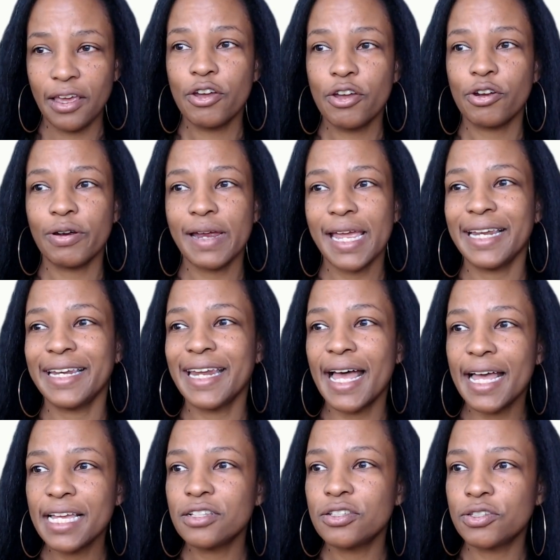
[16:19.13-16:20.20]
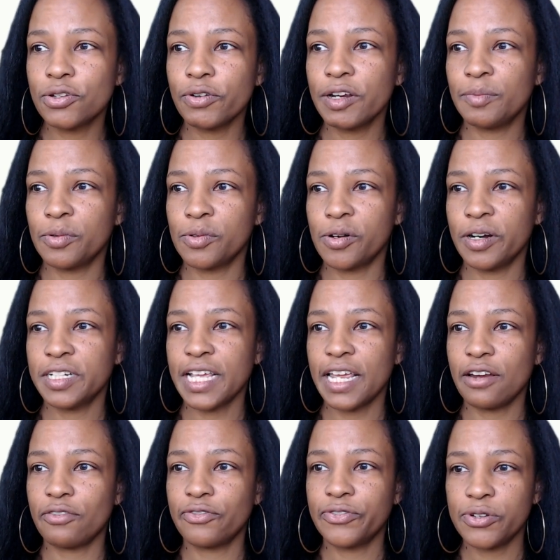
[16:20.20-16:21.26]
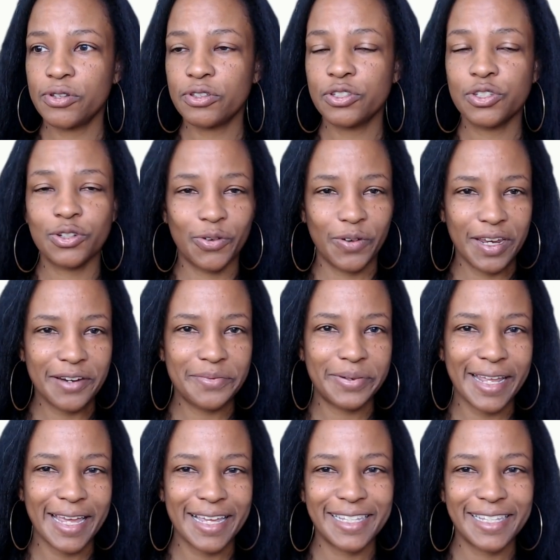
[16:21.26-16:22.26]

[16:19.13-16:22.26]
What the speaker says: Create 9 storyboards and a full screenplay.